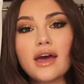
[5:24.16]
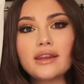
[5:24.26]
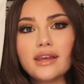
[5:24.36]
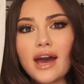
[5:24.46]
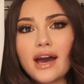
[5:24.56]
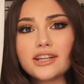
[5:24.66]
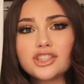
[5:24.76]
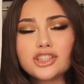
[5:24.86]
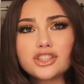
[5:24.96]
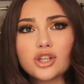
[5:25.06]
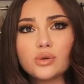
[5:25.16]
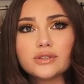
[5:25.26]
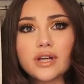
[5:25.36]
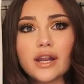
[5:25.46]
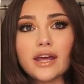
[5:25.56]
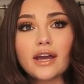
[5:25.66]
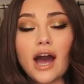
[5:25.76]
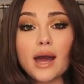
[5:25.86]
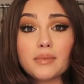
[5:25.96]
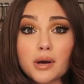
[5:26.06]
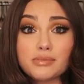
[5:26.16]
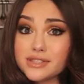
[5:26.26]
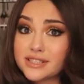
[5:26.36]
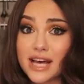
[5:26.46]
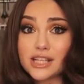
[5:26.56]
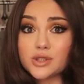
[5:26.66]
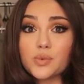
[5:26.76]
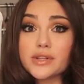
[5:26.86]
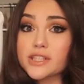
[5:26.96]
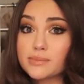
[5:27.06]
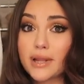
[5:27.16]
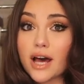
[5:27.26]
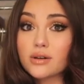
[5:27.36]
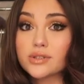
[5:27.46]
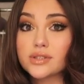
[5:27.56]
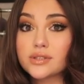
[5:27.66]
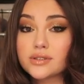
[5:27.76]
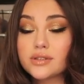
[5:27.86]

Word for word: And yeah, it's just so stunning. I'm obsessed with this blouse.